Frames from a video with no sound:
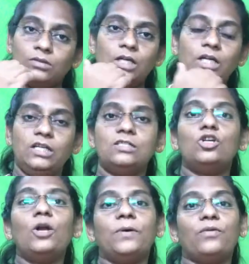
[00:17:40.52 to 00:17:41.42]
it is
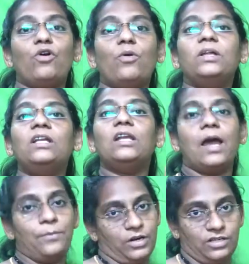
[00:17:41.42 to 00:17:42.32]
not performed in
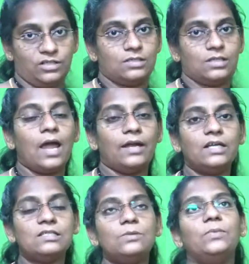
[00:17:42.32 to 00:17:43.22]
laboratories. It
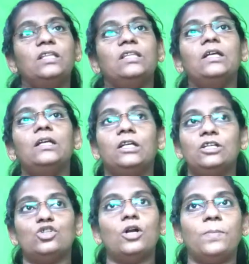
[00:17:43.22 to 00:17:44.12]
doesn't mean that it is
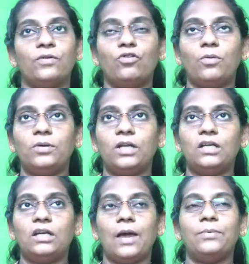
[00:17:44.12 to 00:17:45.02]
not performed
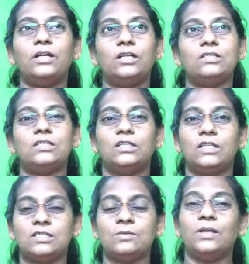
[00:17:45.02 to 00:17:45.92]
in laboratories. It
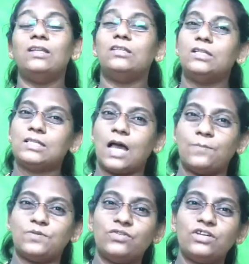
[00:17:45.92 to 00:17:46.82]
doesn't mean this
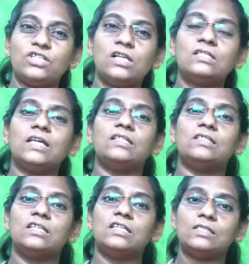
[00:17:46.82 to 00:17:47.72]
observational science
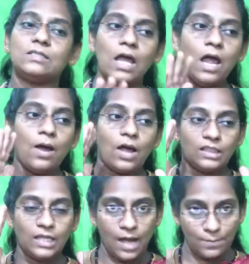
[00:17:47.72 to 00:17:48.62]
is,
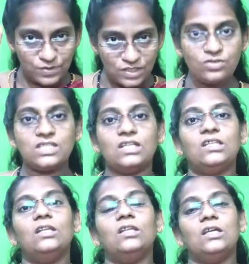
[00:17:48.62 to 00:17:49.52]
they observe
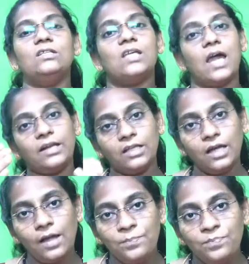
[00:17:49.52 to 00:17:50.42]
certain things and
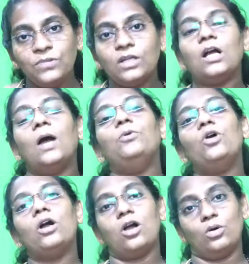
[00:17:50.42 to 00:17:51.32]
they come to
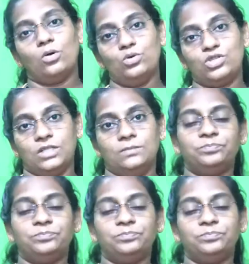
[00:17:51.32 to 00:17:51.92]
a conclusion.